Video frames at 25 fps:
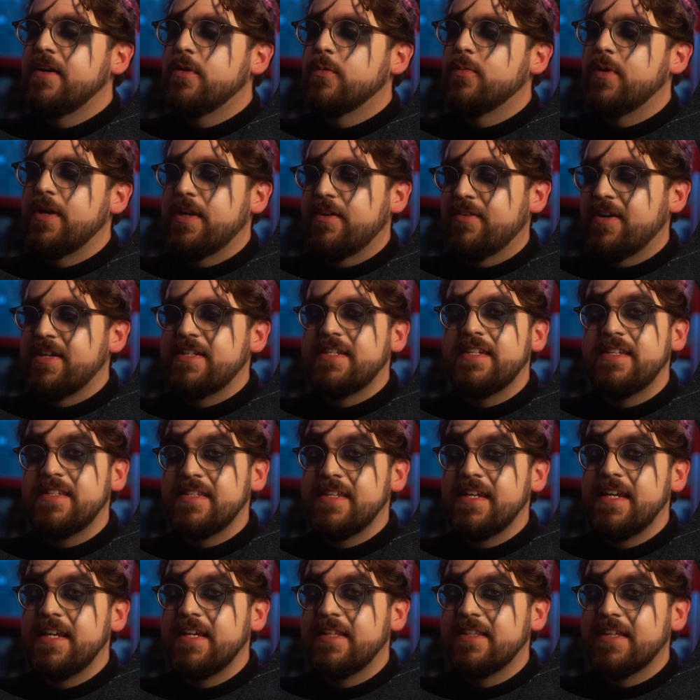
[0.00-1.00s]
where you're actually
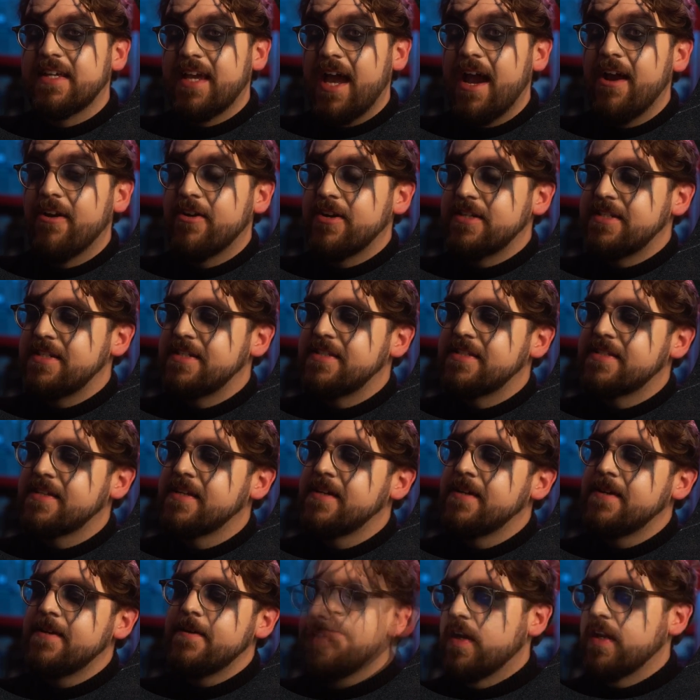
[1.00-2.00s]
seeing the characters.
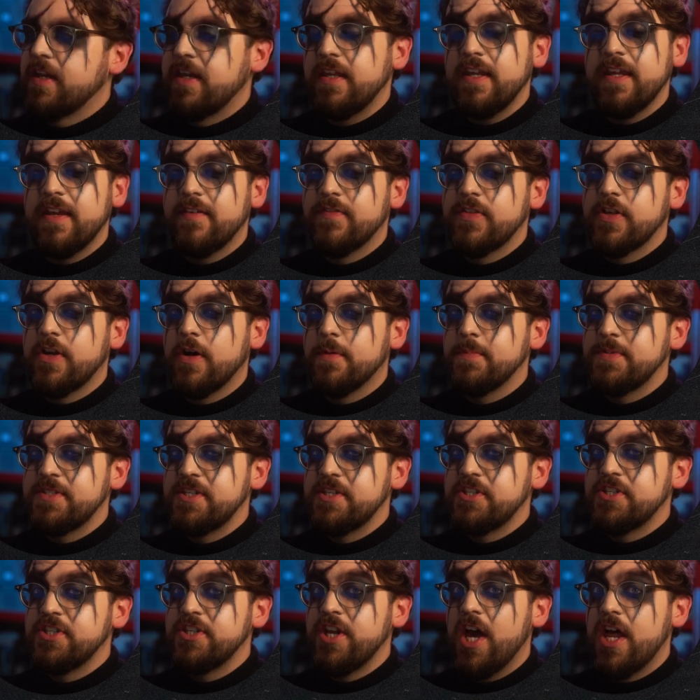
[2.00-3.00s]
I'm going to give the
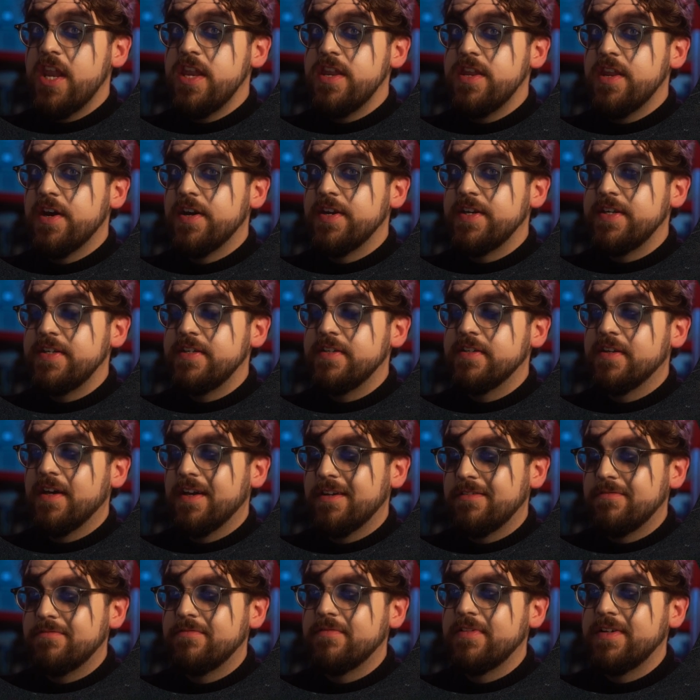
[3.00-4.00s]
composition a 9.
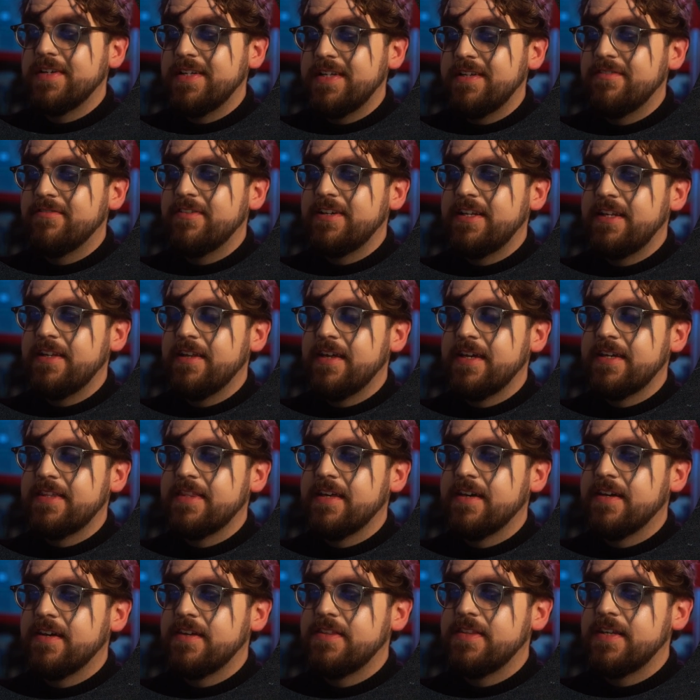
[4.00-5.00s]
I really, really like
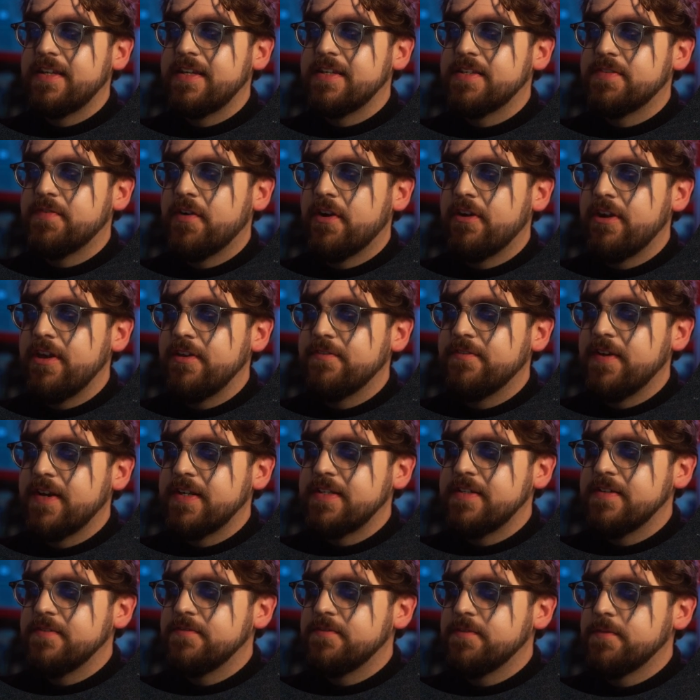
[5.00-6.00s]
that. I think it's very
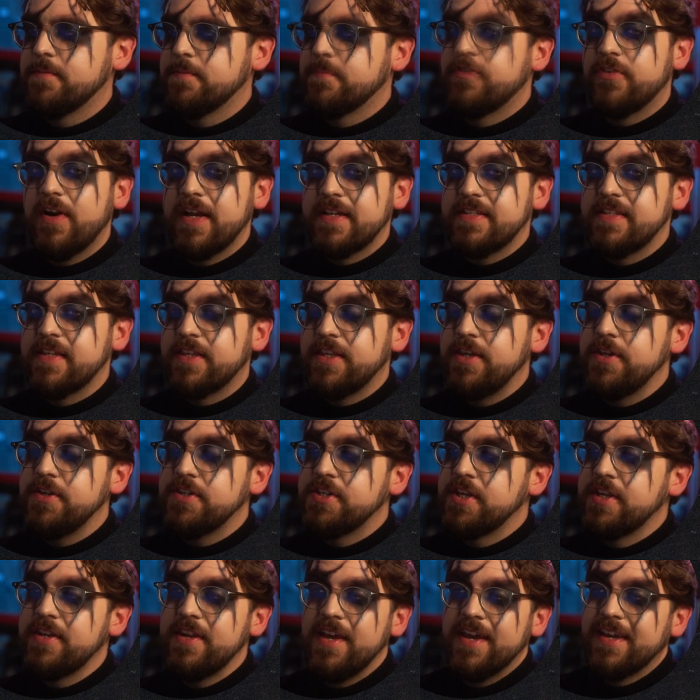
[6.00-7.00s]
effective. For
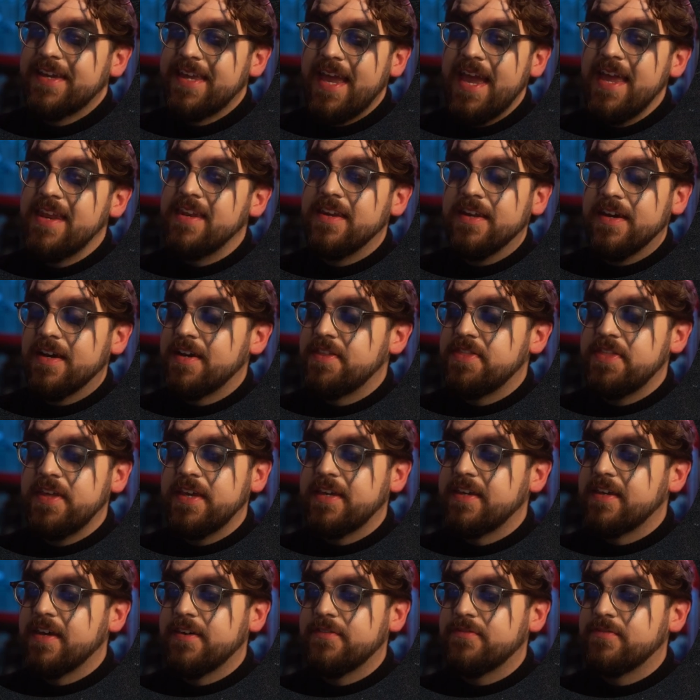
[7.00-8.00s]
execution, again, I
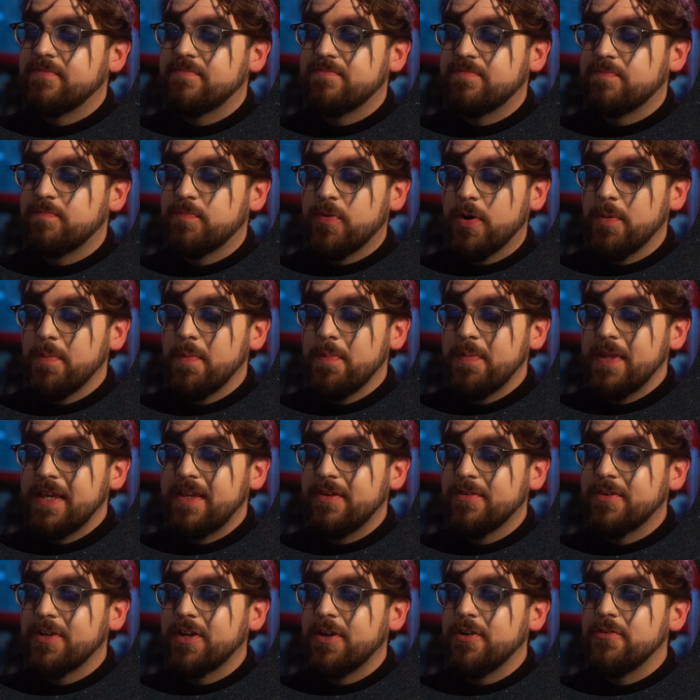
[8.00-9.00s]
think I've probably
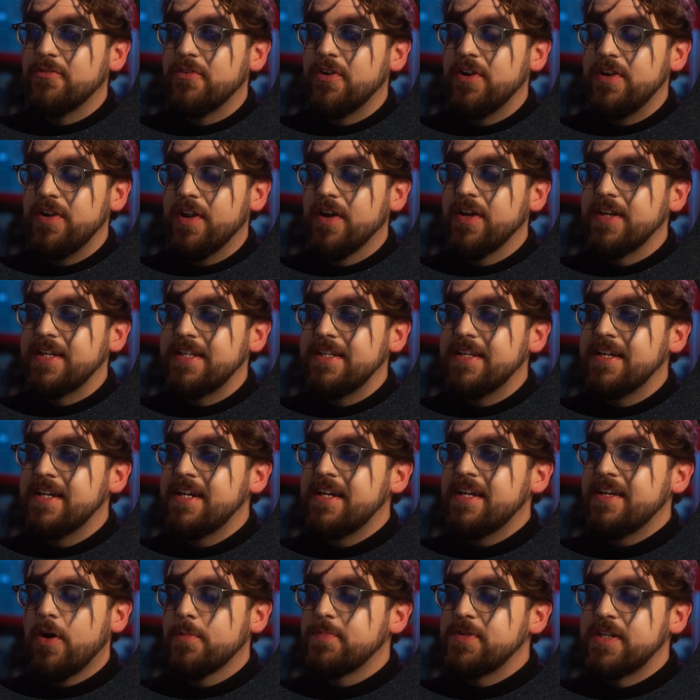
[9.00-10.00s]
got to go for a 9.
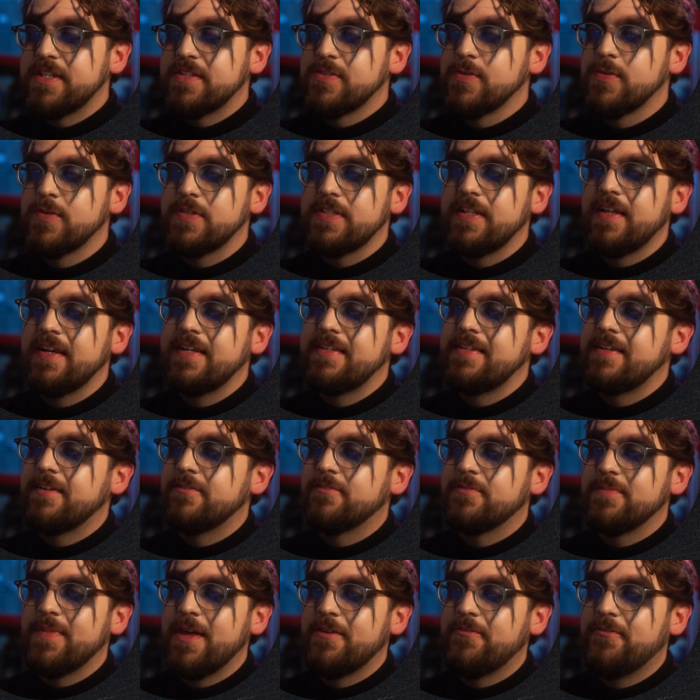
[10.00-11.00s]
Object source
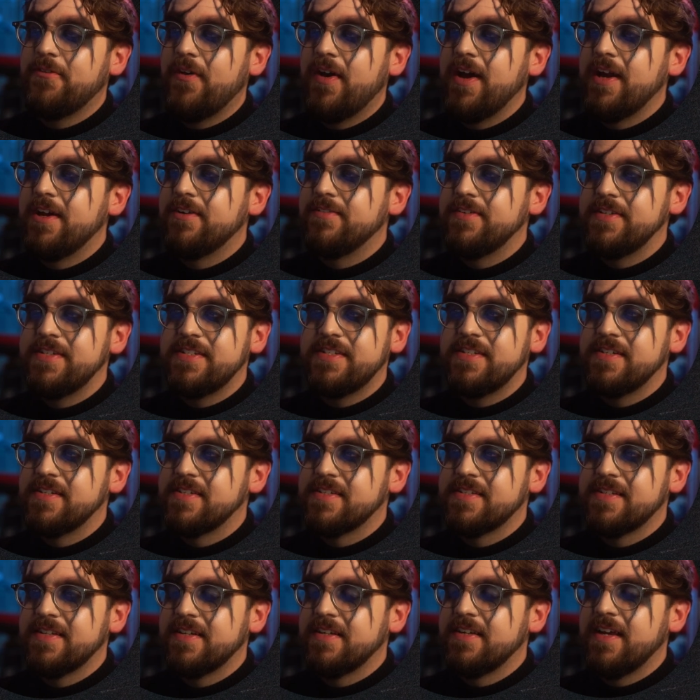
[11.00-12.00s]
lighting from that fire is
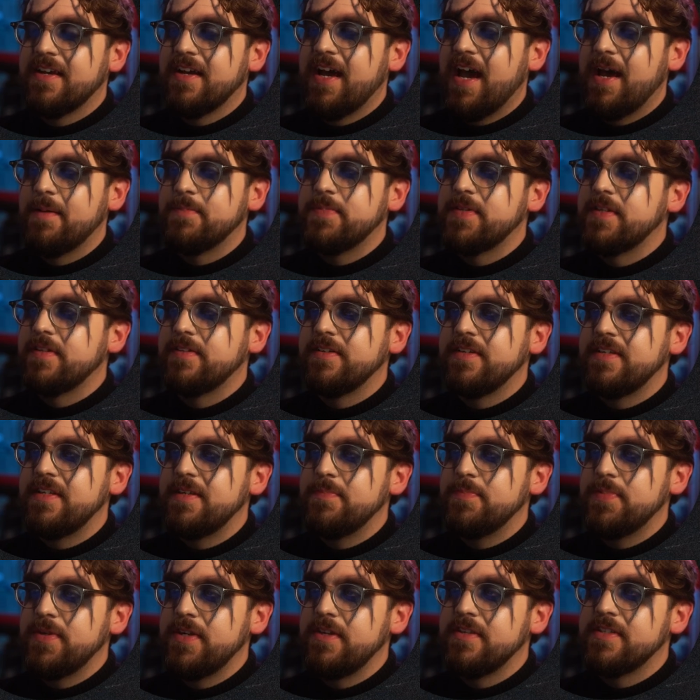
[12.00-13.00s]
just
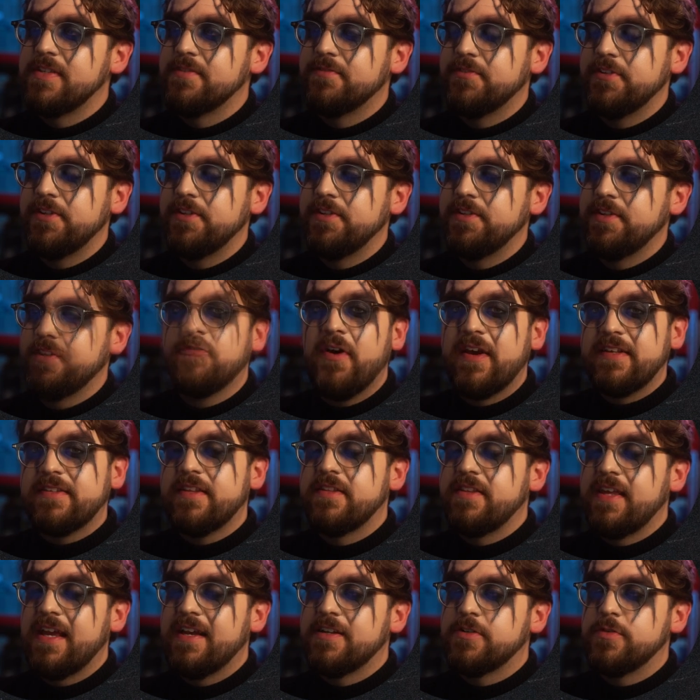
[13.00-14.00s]
absolutely beautiful. The fact
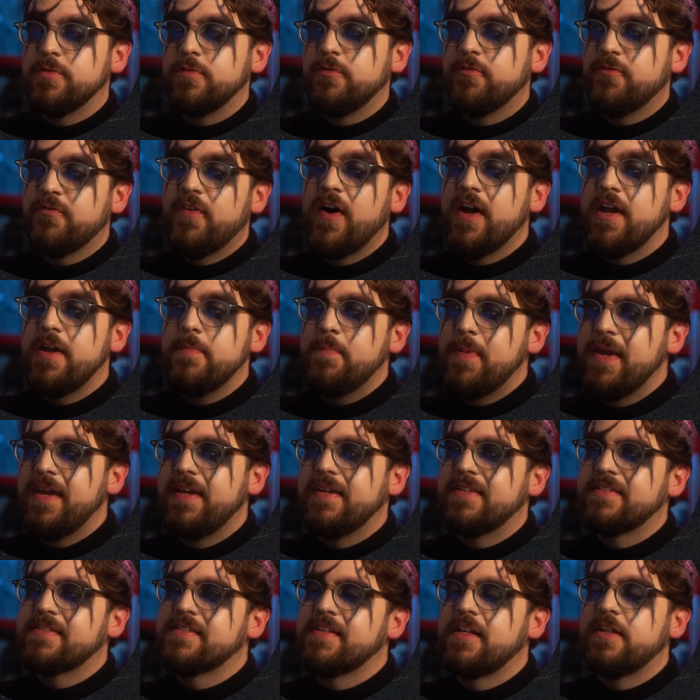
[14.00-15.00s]
that the actual fire
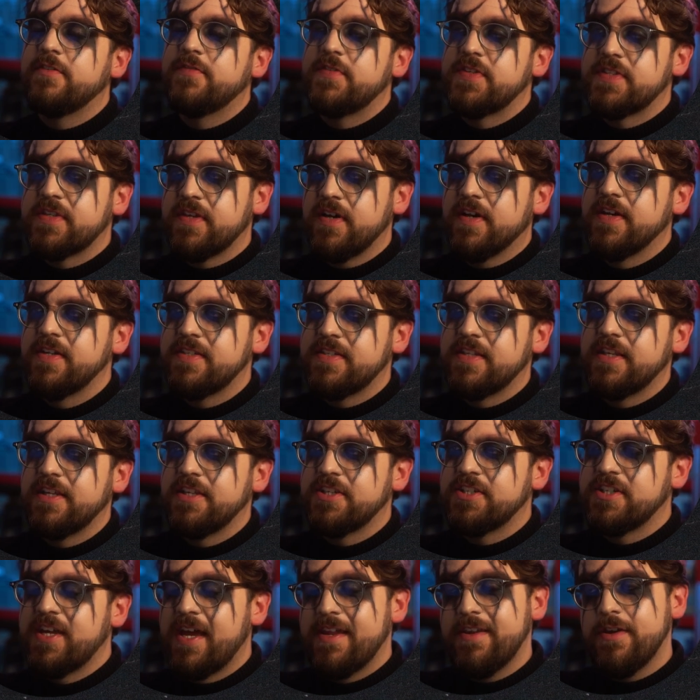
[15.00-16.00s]
pit itself is casting
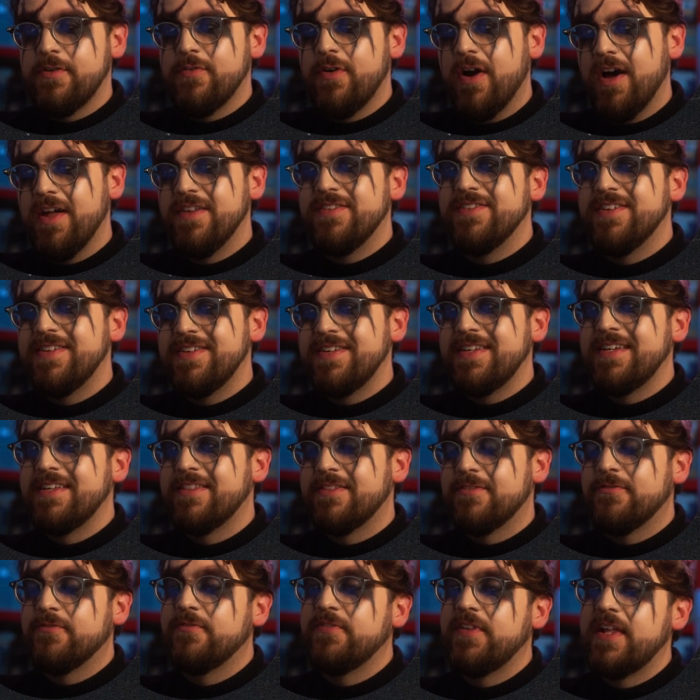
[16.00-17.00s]
a shadow
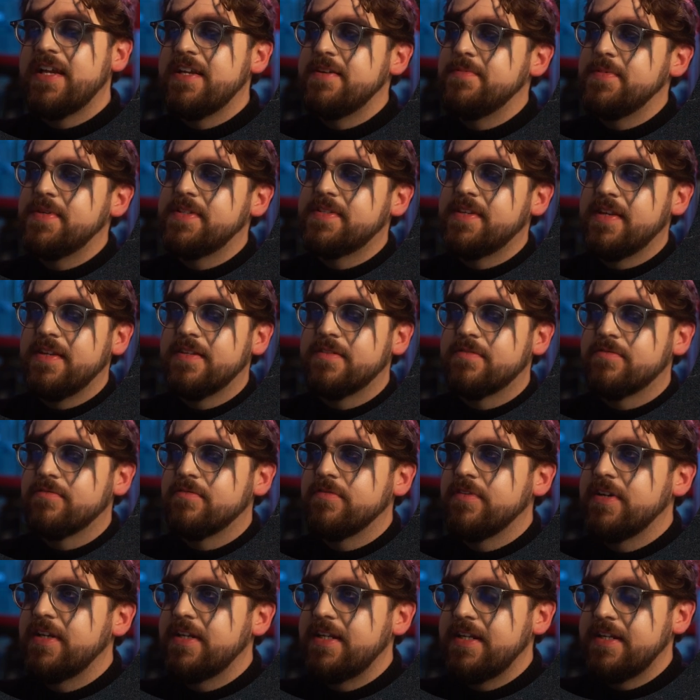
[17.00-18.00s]
underneath the flame is
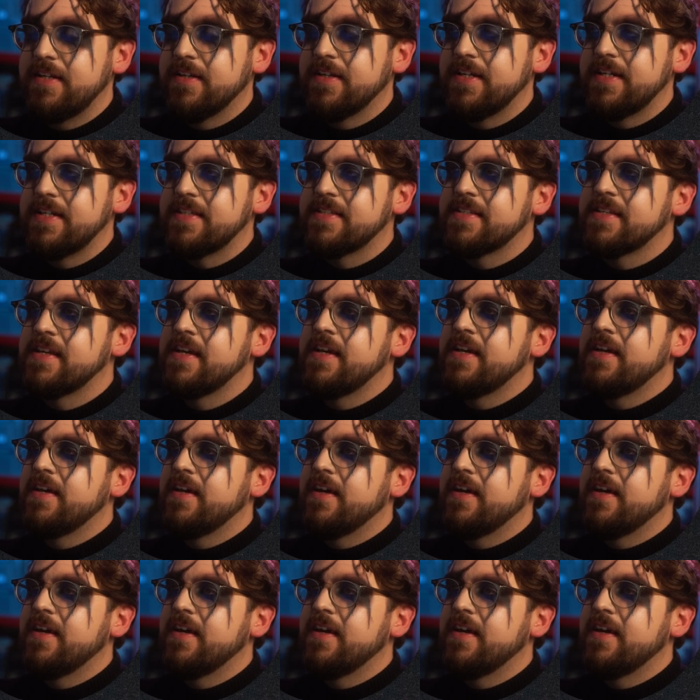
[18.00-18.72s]
really nice.